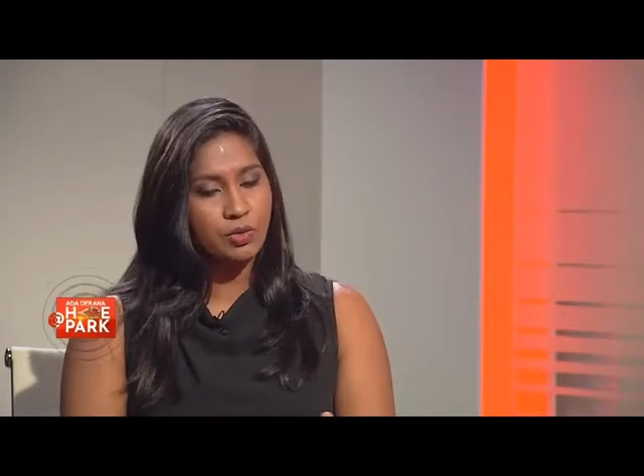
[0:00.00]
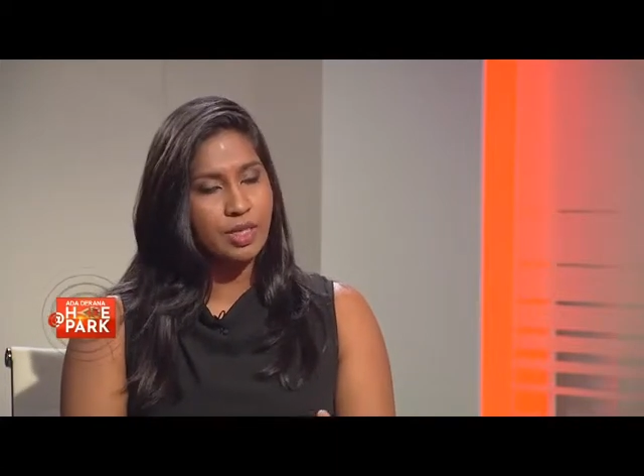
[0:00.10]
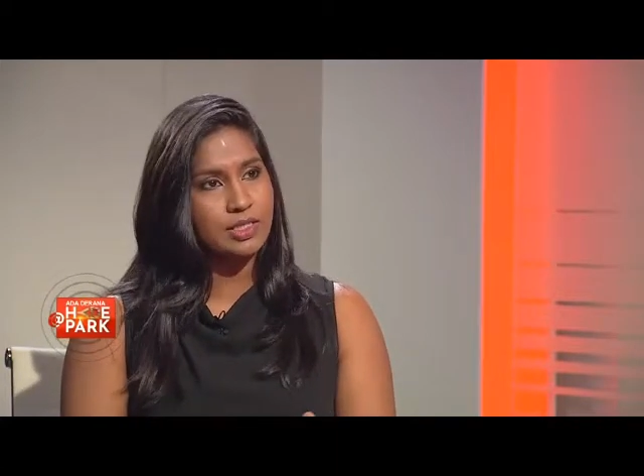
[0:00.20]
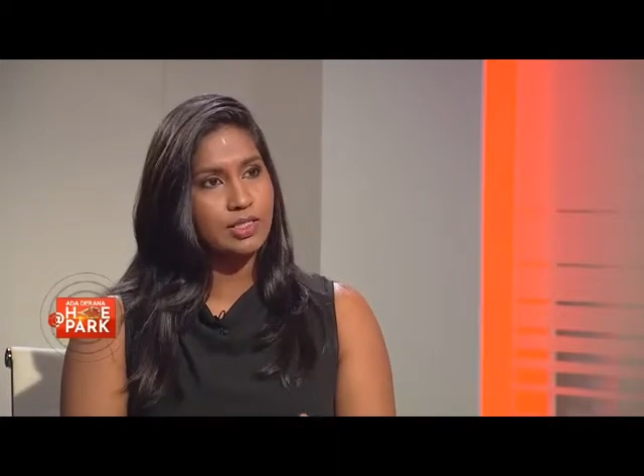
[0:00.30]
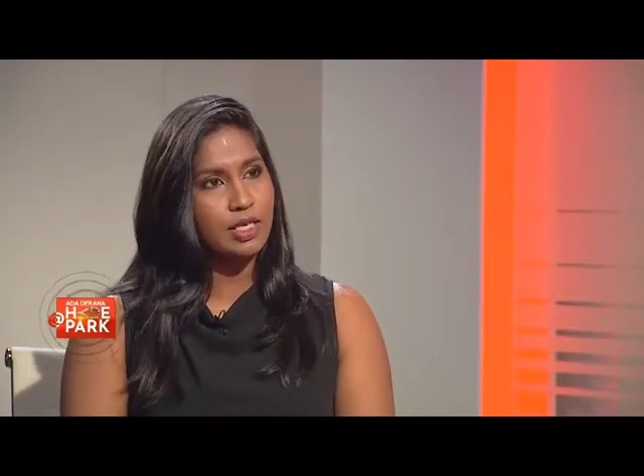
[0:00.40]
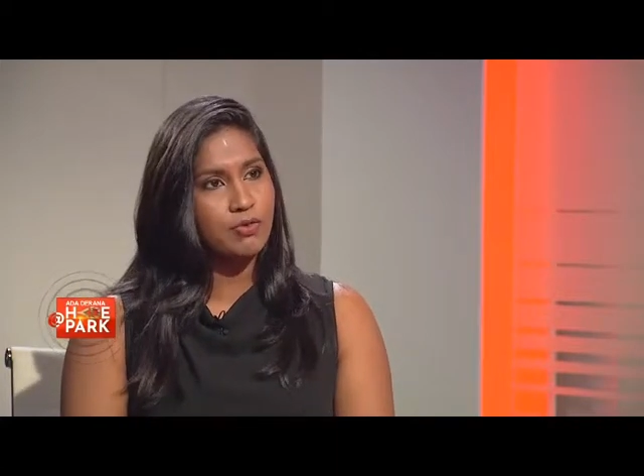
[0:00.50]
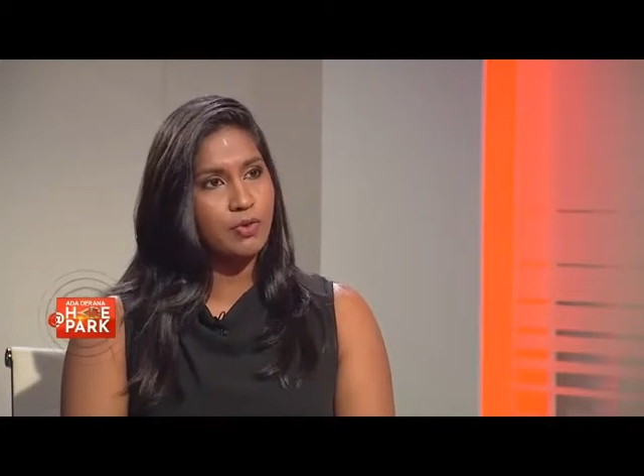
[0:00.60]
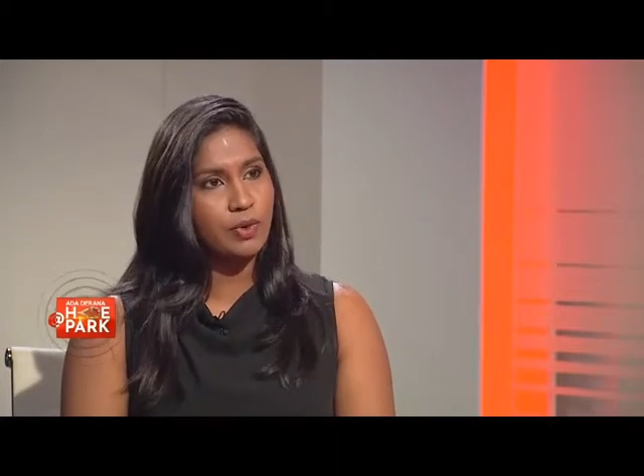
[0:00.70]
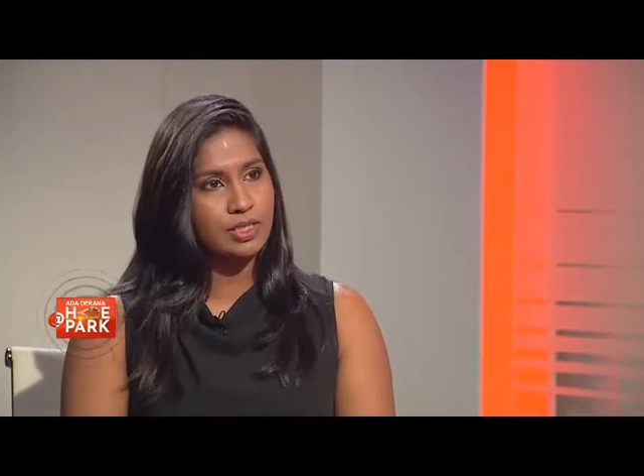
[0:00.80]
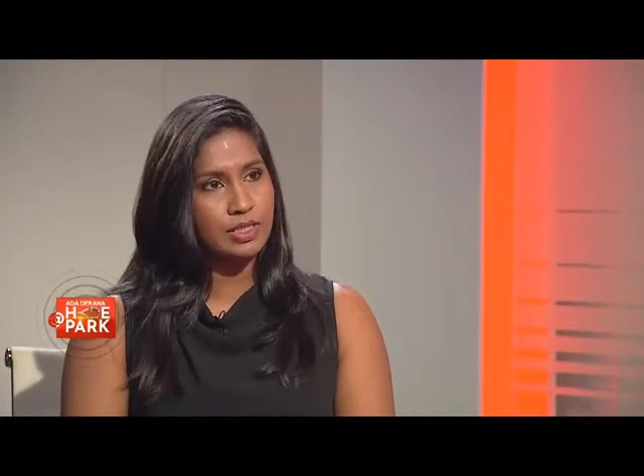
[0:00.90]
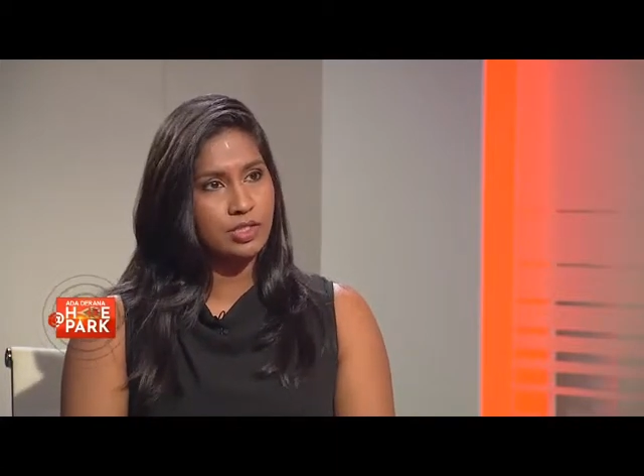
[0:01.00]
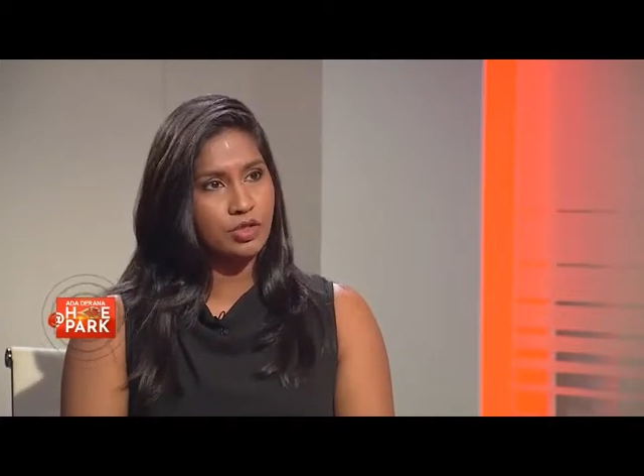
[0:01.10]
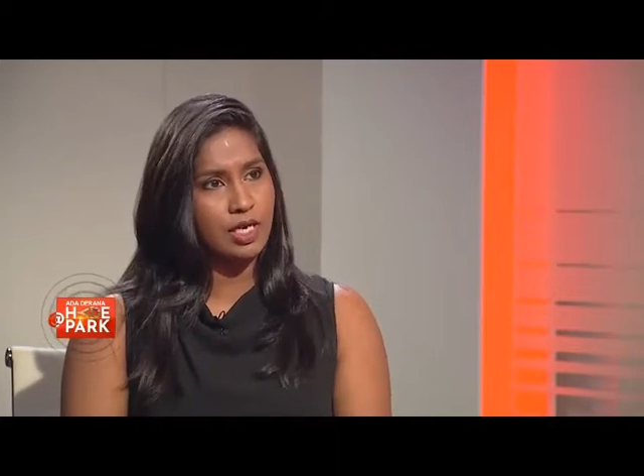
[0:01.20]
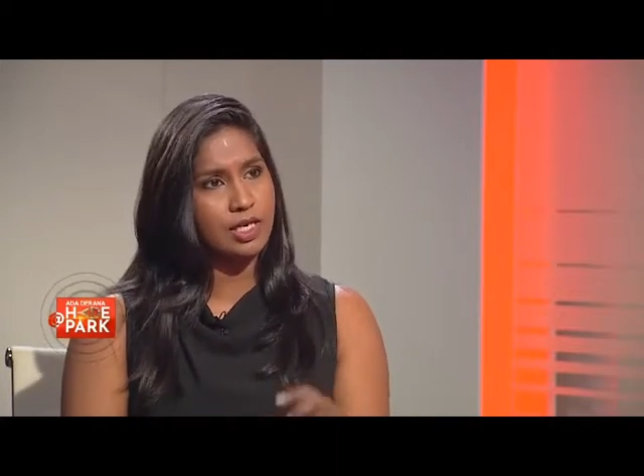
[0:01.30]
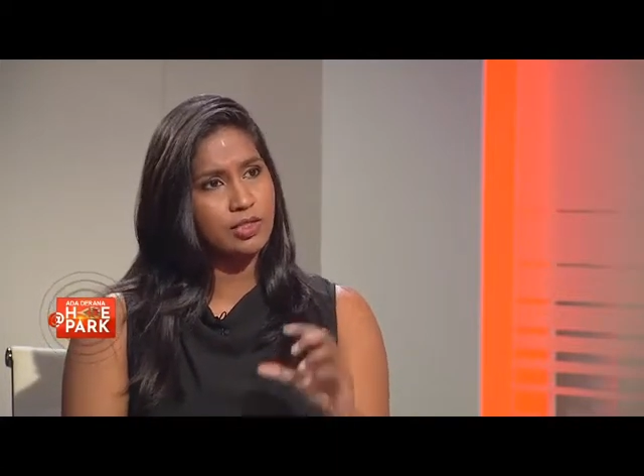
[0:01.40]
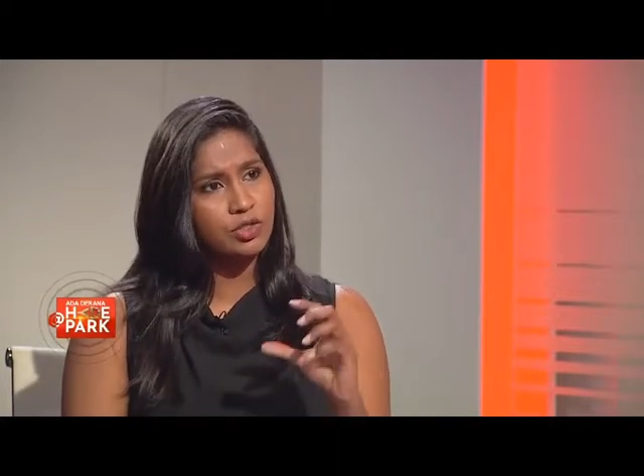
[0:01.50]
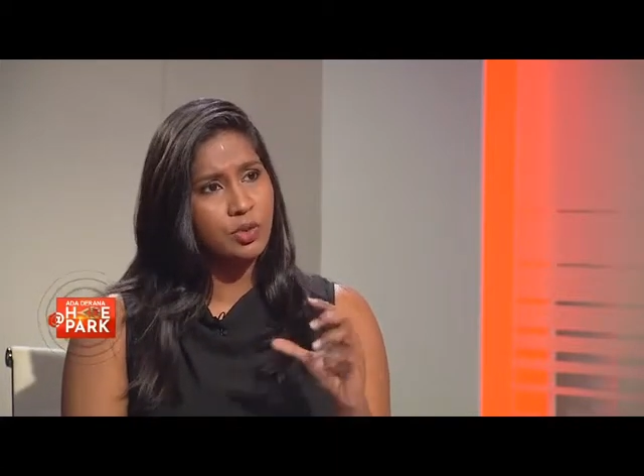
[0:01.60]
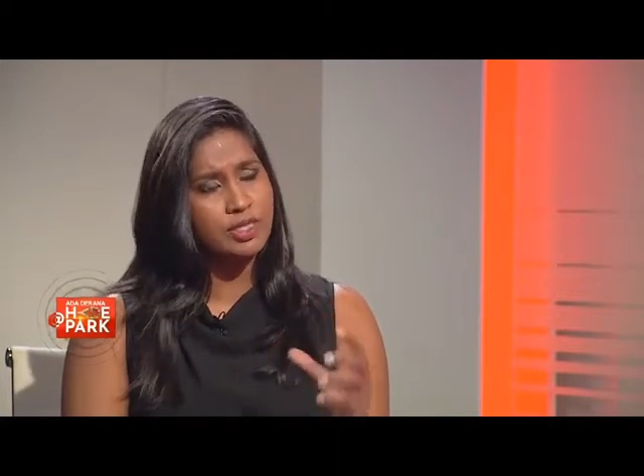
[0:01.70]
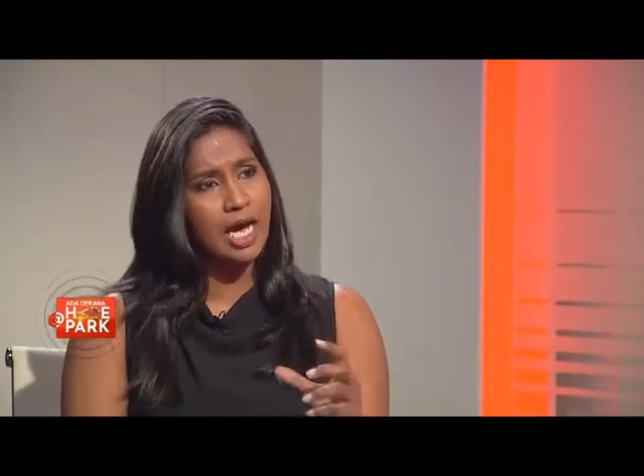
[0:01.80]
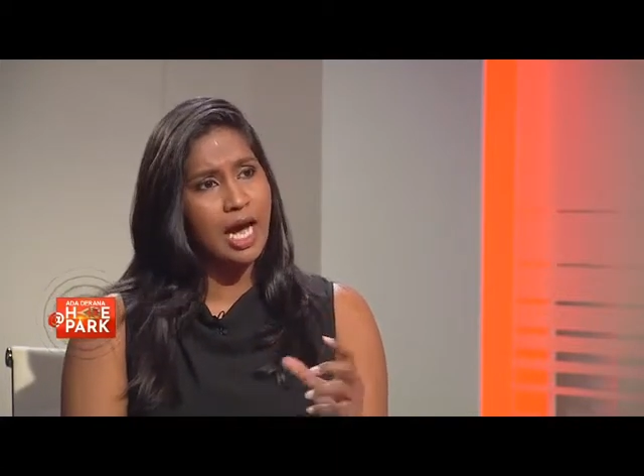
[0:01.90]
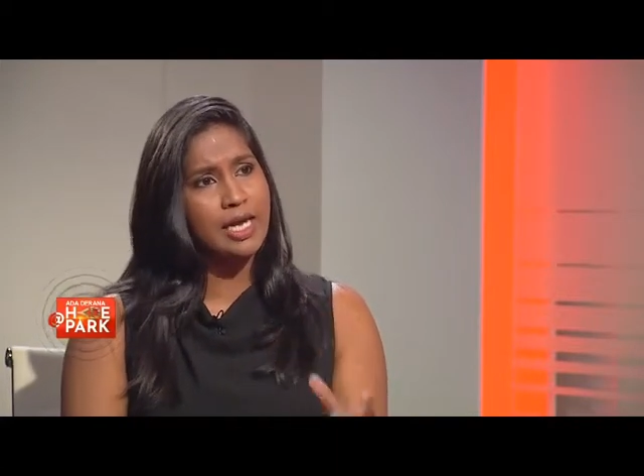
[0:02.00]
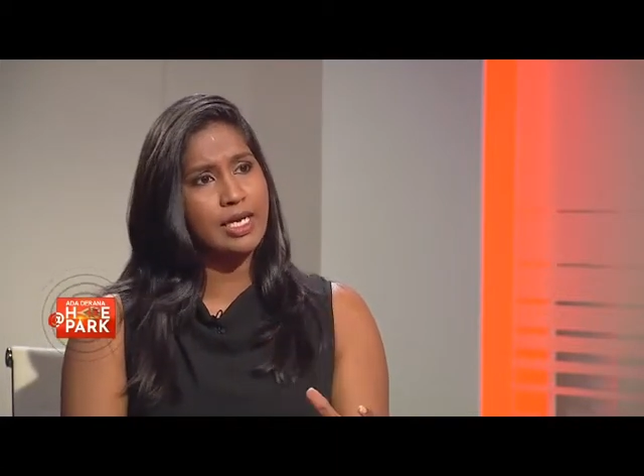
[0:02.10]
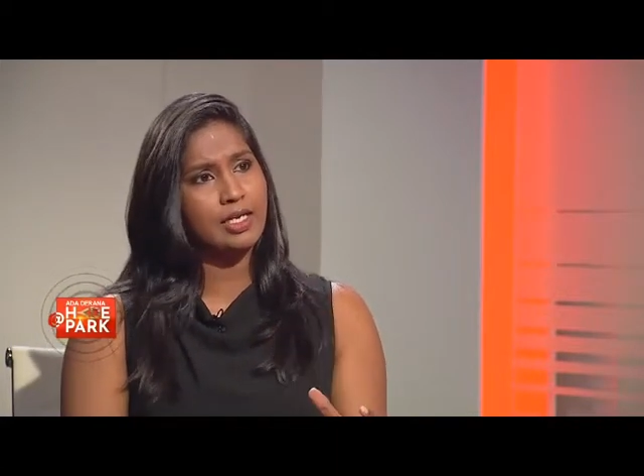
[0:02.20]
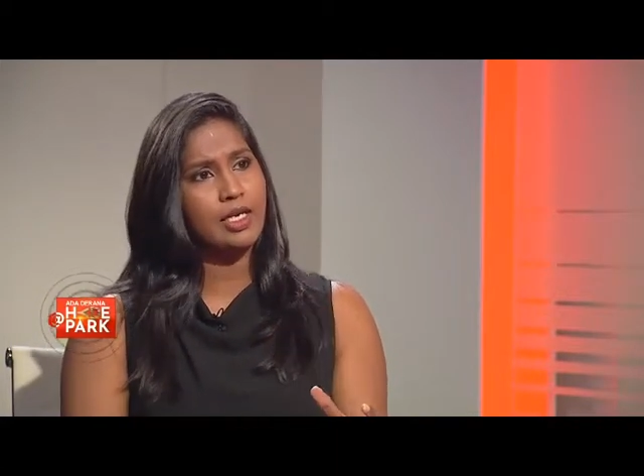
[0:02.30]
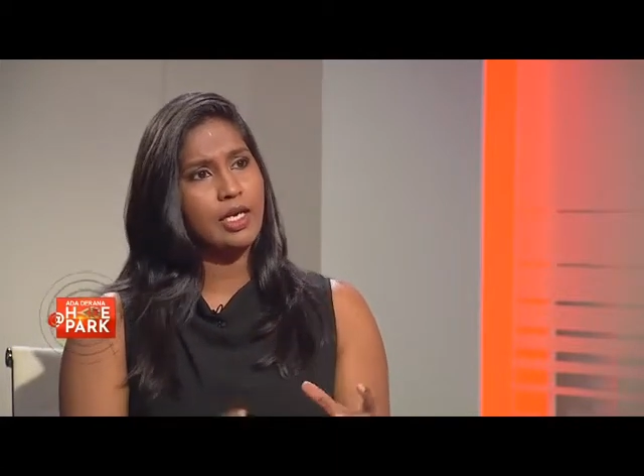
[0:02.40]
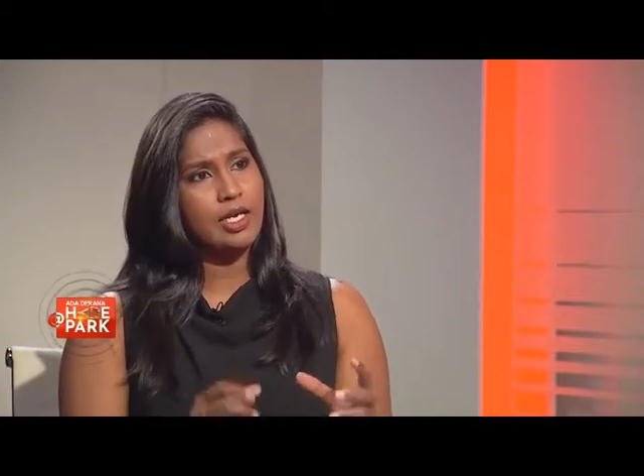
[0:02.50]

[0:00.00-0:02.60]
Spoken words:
US influence in Sri Lanka, US eyeing,